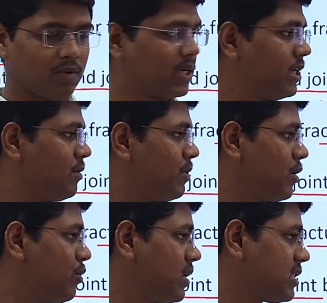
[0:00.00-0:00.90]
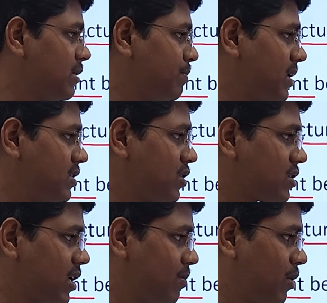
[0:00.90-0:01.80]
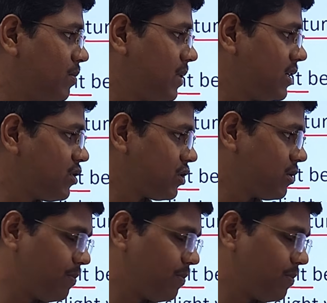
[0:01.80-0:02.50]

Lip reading: Okay, if you are doing simply just above and just